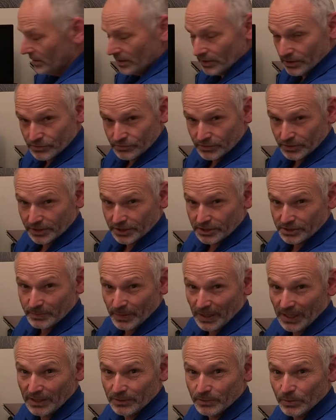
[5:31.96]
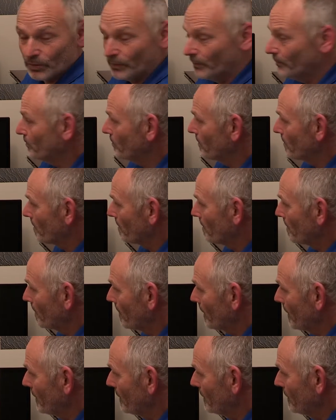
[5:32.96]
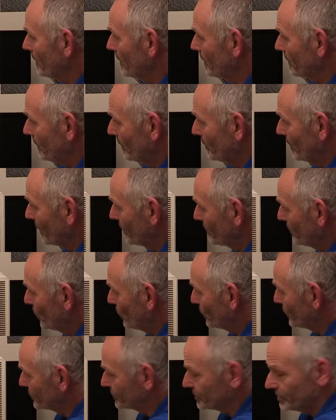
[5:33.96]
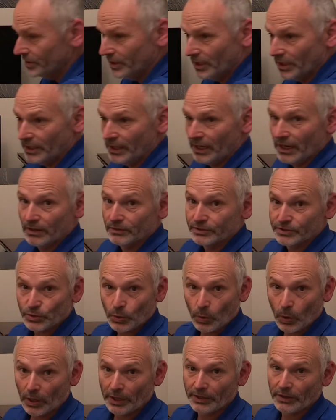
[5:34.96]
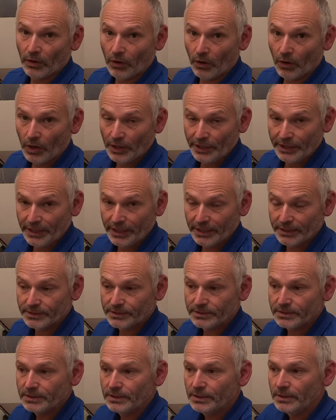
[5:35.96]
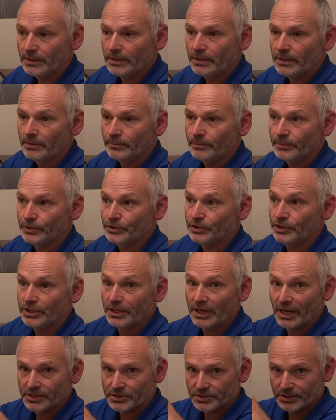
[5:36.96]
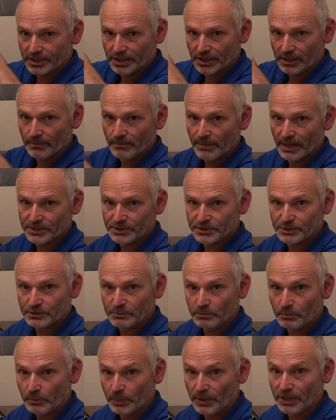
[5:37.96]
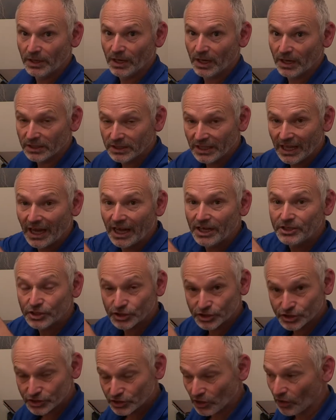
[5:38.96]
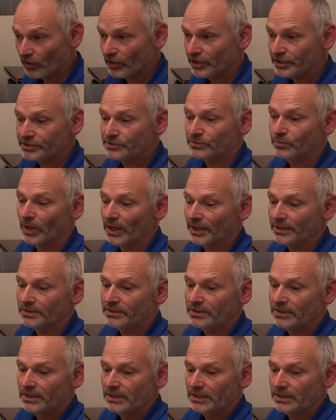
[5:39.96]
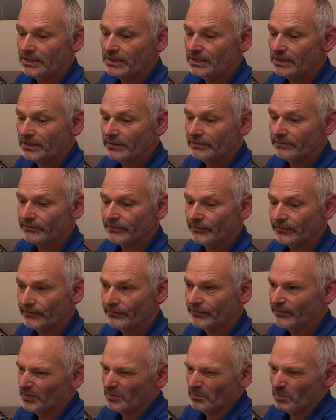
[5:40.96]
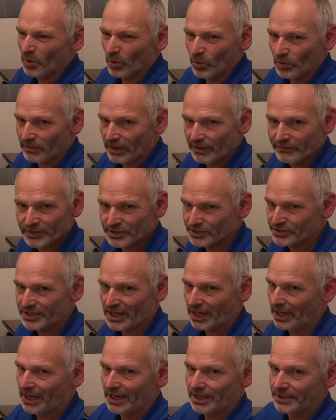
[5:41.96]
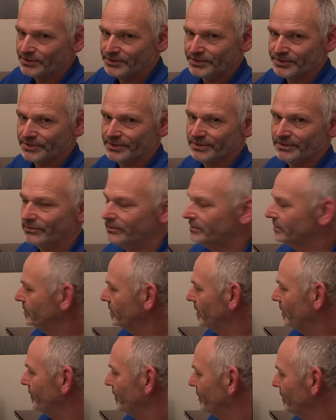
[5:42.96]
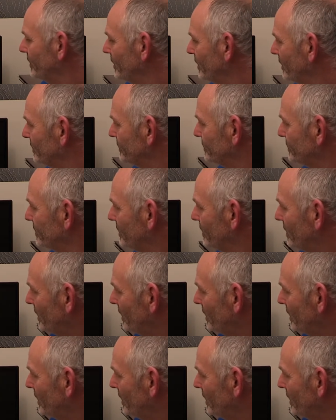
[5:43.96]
is really expandable. The motherboard that's in there now is quite high end, but you could actually get a much bigger, larger sized one for more graphics cards and everything else.